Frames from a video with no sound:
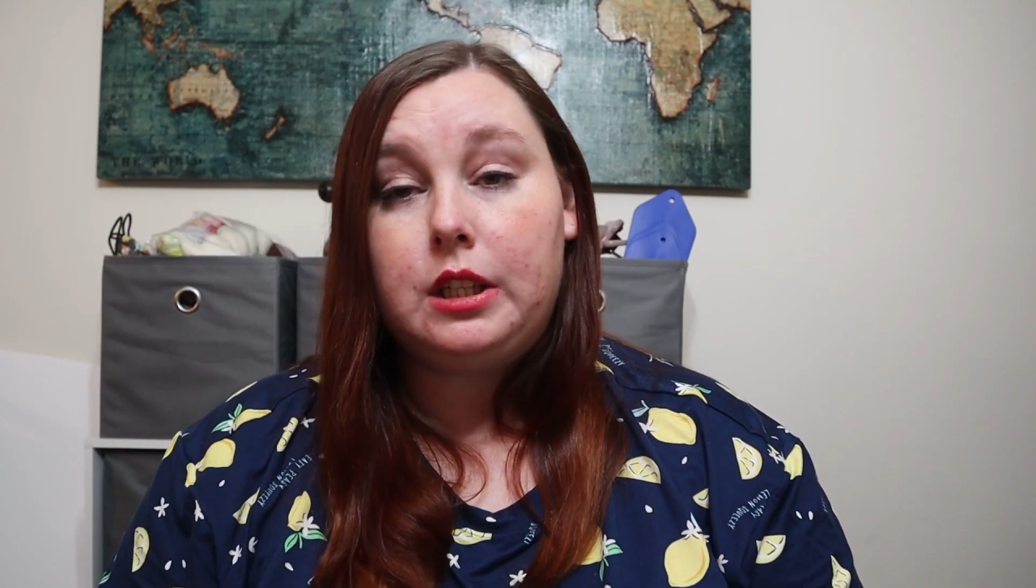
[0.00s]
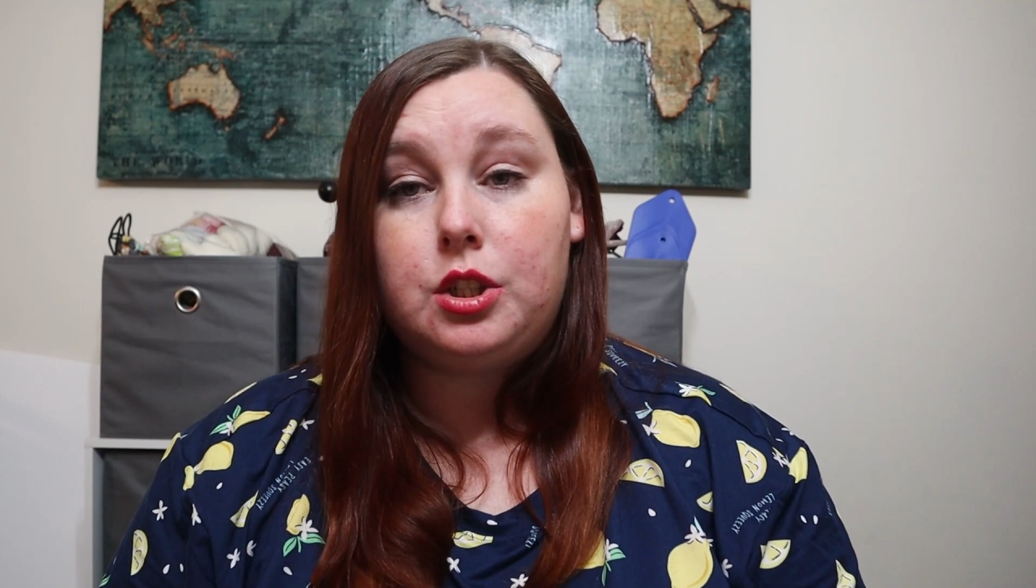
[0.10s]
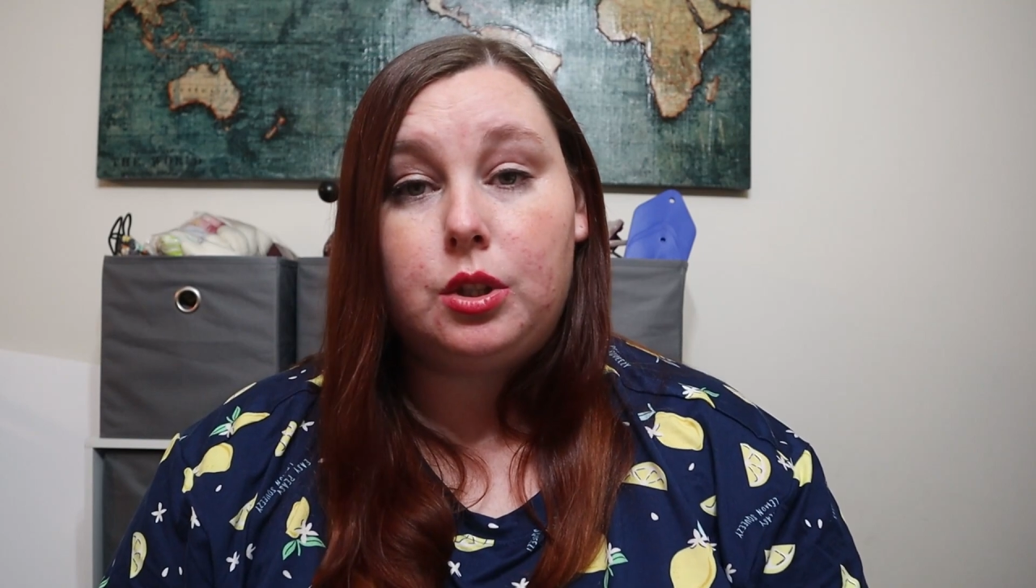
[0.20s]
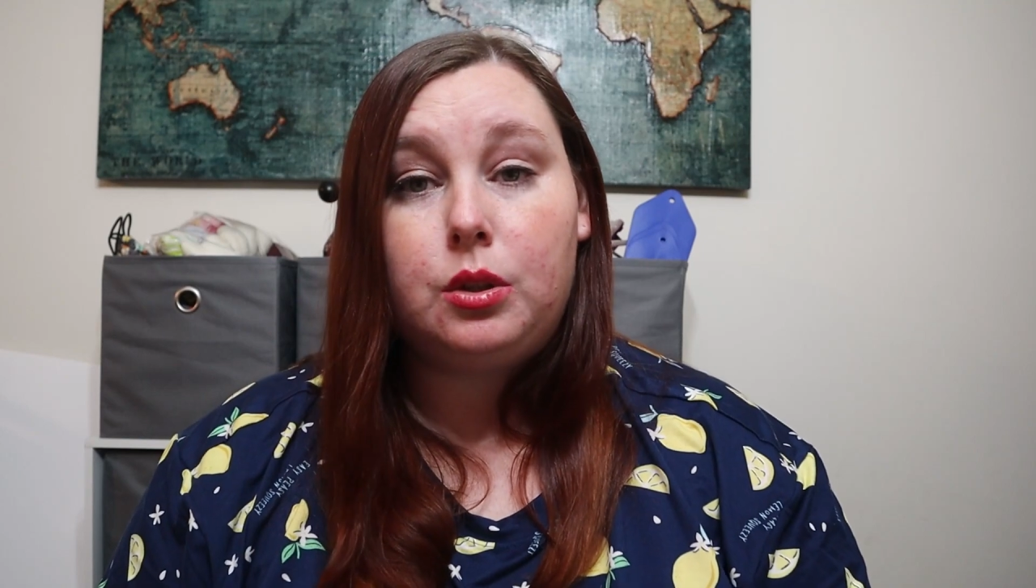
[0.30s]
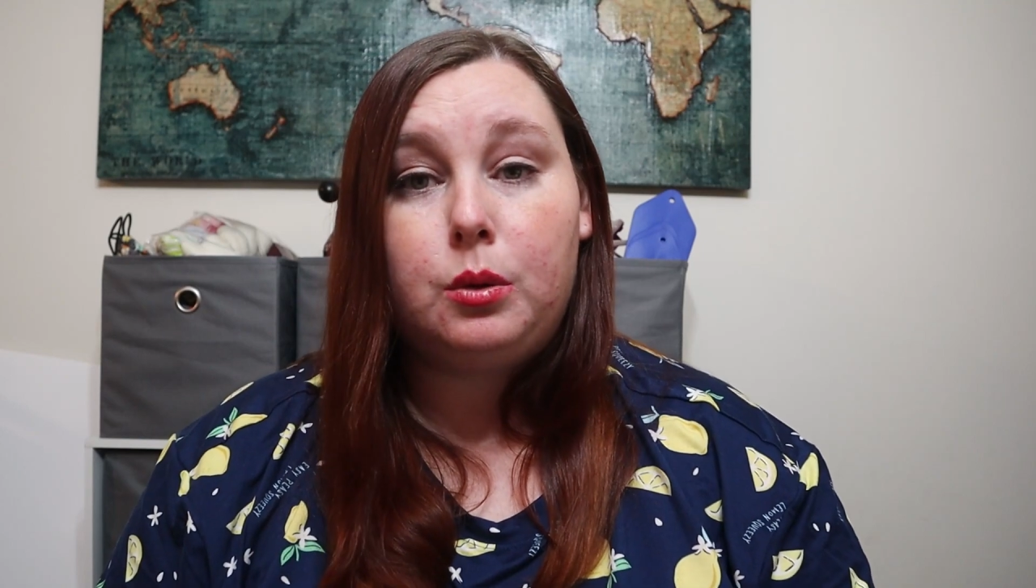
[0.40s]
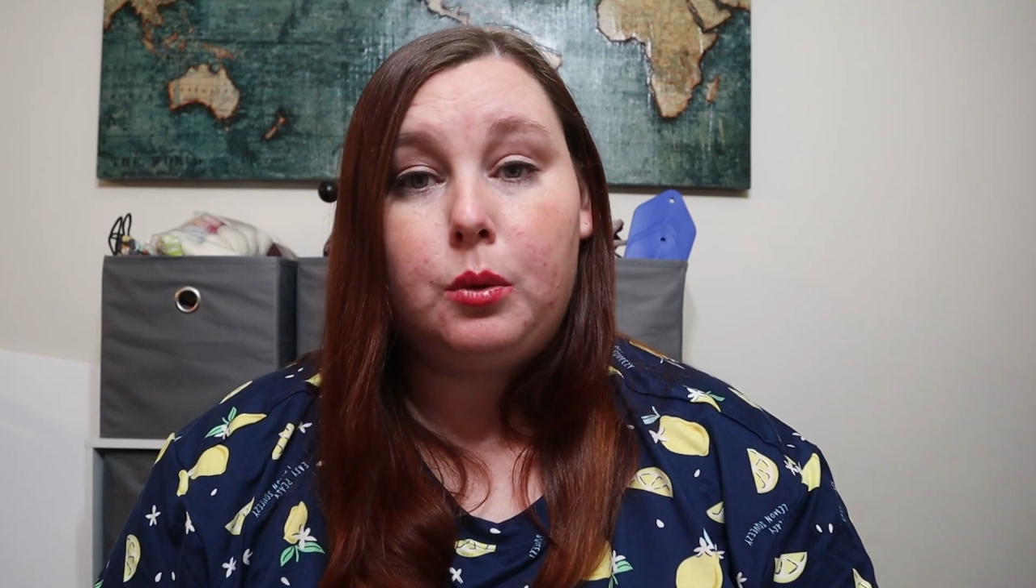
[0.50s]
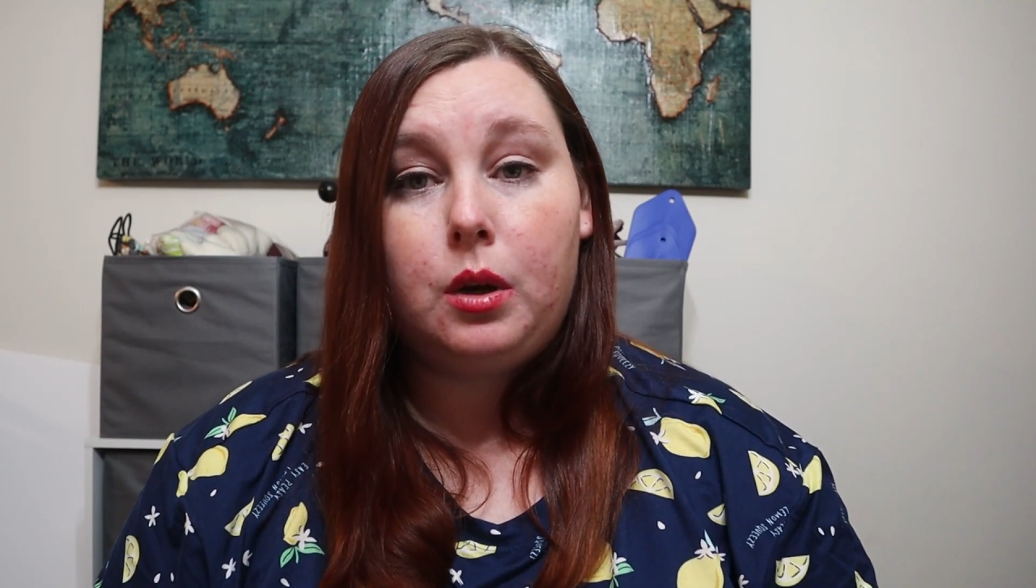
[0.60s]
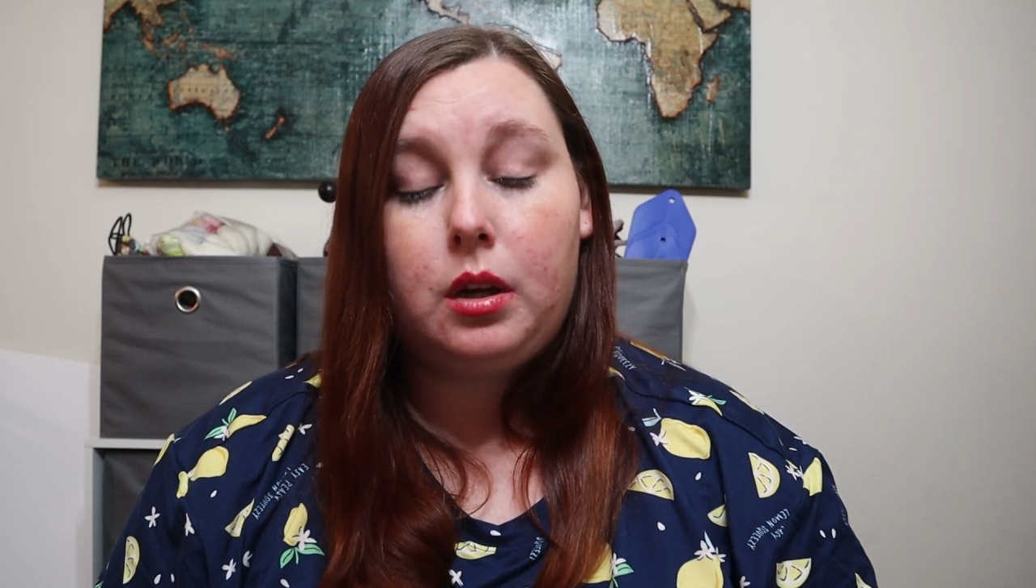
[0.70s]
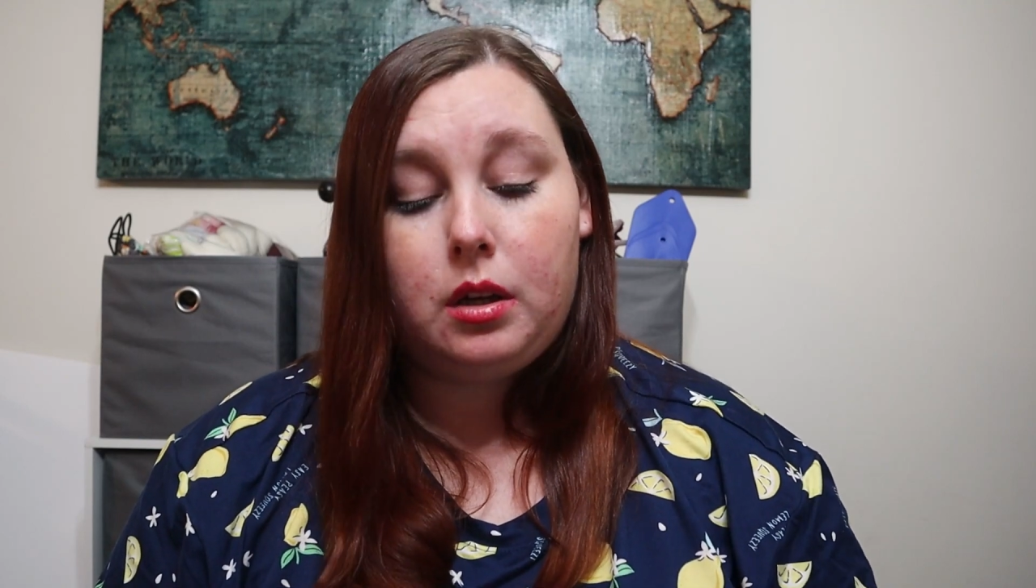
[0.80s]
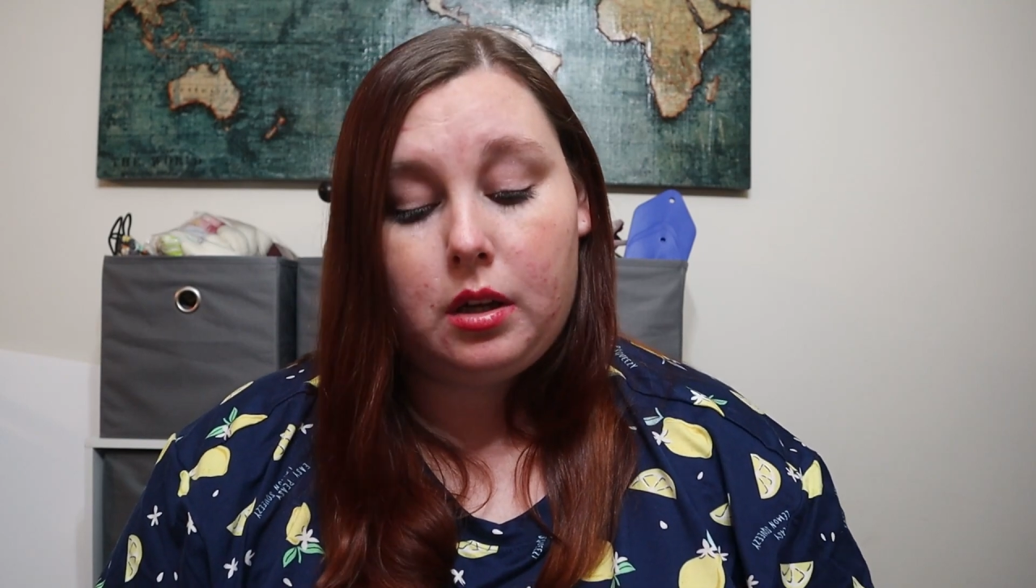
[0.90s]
do